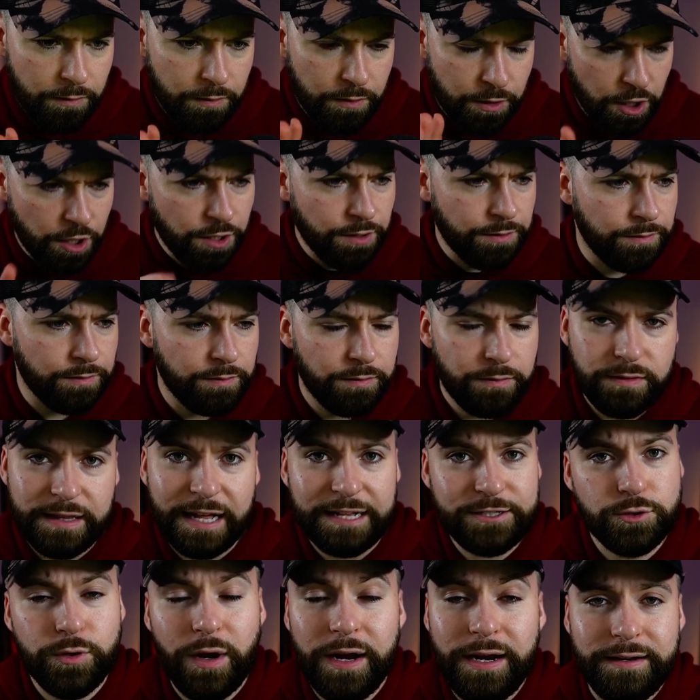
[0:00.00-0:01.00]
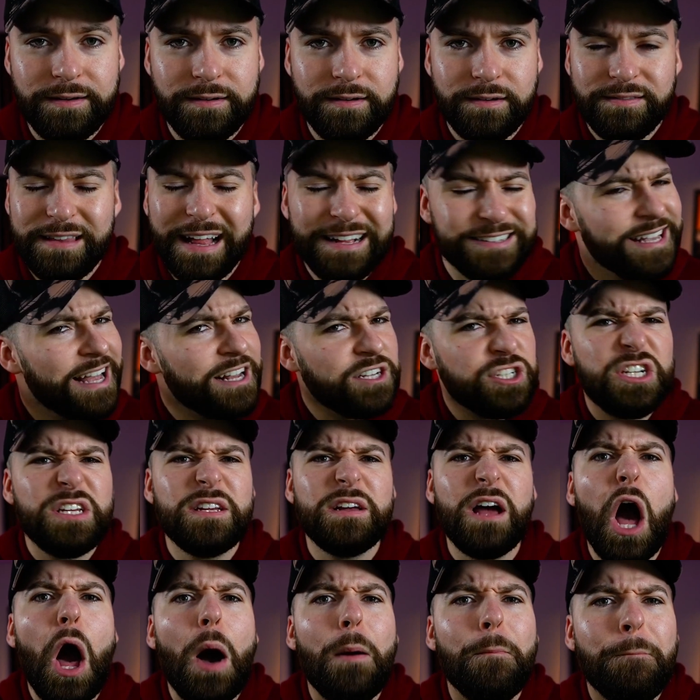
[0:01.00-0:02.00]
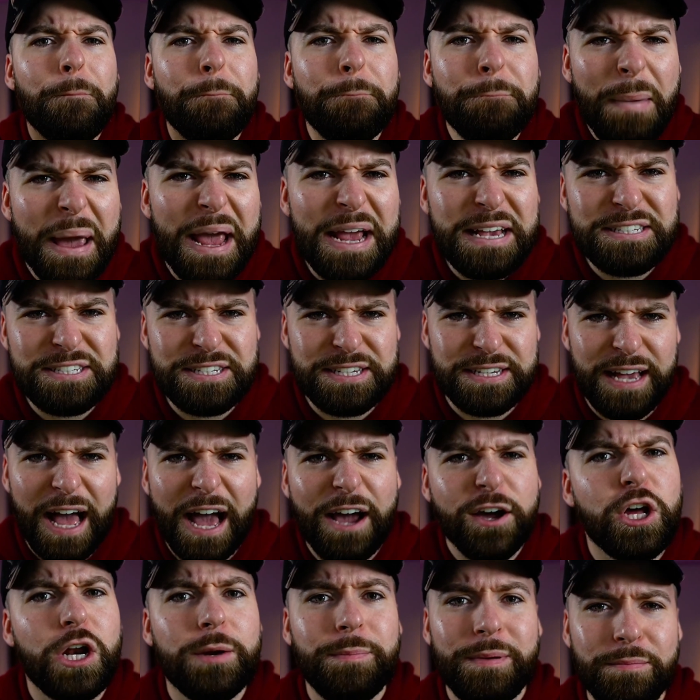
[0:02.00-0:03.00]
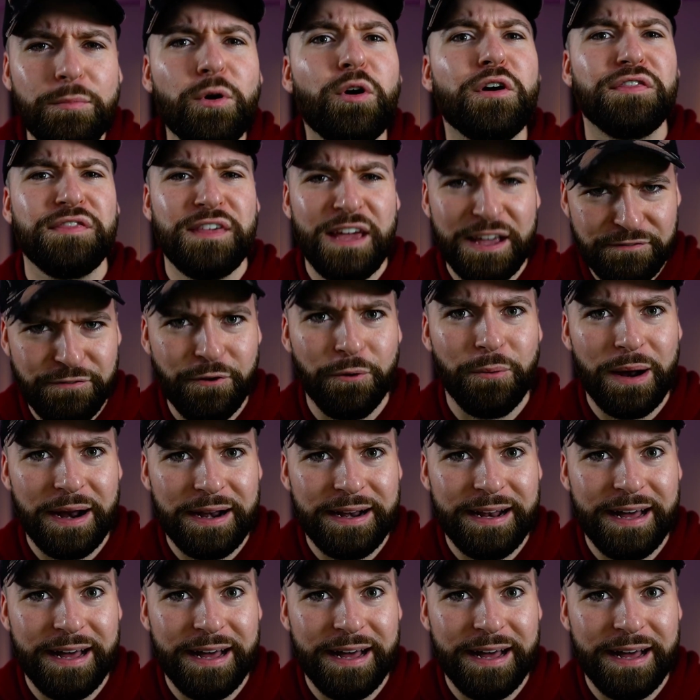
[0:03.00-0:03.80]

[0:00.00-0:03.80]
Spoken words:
Good. That's great. That's actually amazing. I couldn't be more thankful right